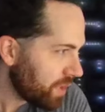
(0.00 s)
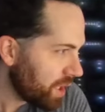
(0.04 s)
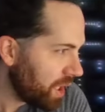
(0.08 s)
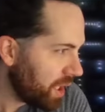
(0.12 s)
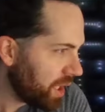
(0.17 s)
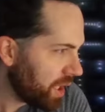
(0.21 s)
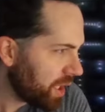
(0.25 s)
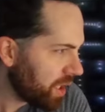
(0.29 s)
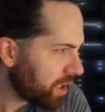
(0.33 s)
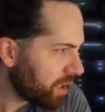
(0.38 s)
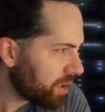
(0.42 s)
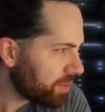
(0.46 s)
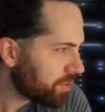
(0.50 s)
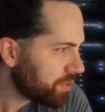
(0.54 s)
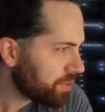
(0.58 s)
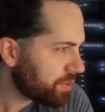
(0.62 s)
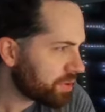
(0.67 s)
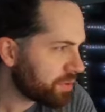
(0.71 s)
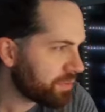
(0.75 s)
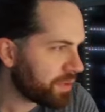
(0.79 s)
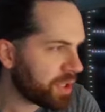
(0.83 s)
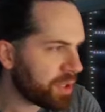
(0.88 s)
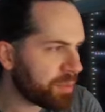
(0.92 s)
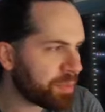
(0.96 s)
So a
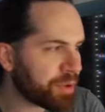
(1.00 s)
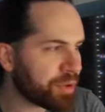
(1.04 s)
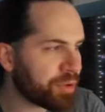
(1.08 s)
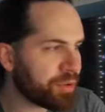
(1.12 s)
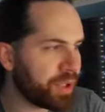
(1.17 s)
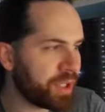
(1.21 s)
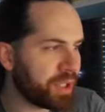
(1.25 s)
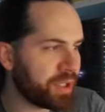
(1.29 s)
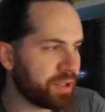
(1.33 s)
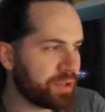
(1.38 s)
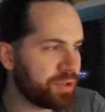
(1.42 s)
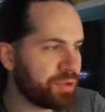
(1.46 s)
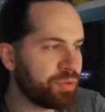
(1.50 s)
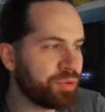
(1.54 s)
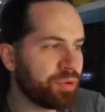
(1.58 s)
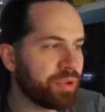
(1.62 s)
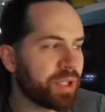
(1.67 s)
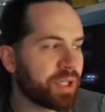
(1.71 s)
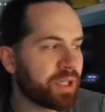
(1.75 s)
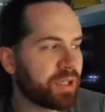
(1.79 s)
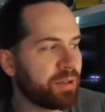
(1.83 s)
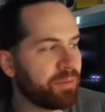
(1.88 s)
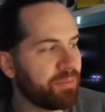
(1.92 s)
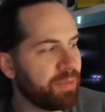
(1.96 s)
developer created a tool
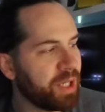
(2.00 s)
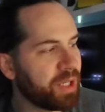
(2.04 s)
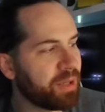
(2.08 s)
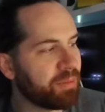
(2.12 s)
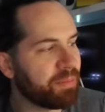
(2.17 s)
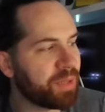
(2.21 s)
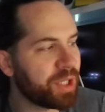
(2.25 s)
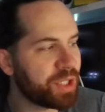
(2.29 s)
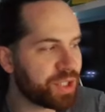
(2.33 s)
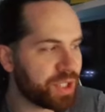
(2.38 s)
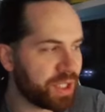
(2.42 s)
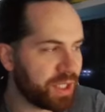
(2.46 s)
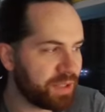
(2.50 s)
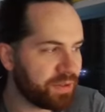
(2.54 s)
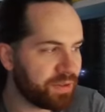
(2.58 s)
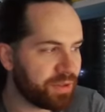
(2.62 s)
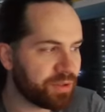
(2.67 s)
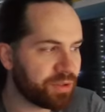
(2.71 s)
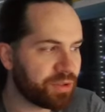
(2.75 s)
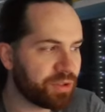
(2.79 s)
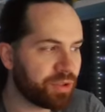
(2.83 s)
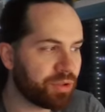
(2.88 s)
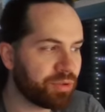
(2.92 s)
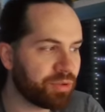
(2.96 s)
that could make it much
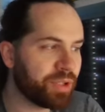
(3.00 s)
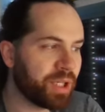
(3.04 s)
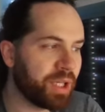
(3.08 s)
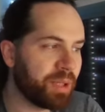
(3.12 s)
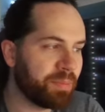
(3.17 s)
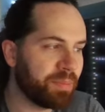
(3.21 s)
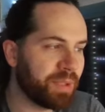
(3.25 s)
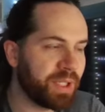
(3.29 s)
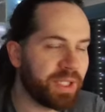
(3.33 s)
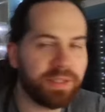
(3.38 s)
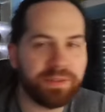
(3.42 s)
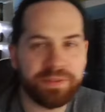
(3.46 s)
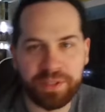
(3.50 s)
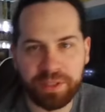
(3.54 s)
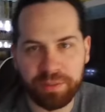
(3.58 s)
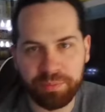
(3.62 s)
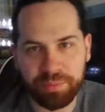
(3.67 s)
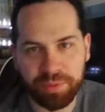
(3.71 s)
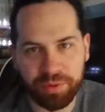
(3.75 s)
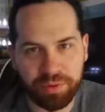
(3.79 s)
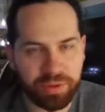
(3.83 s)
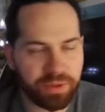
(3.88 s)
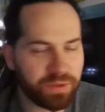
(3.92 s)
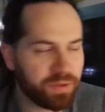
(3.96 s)
easier to create PC
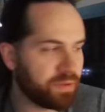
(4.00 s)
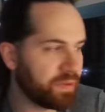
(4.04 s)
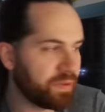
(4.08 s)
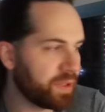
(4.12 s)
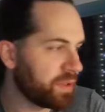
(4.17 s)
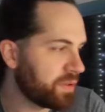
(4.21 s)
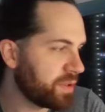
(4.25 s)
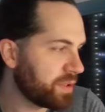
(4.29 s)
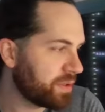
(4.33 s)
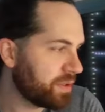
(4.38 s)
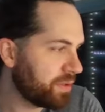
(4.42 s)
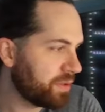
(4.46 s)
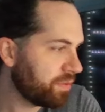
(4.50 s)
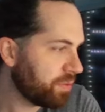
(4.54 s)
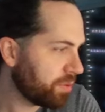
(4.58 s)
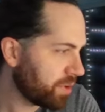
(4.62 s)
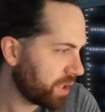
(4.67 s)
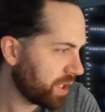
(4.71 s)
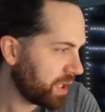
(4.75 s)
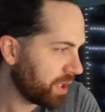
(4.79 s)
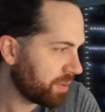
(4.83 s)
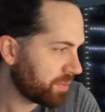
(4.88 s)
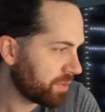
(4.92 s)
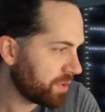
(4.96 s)
ports of
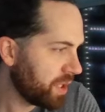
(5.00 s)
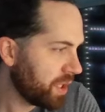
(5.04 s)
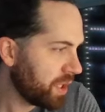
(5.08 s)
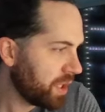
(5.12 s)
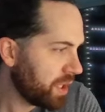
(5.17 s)
N64 games.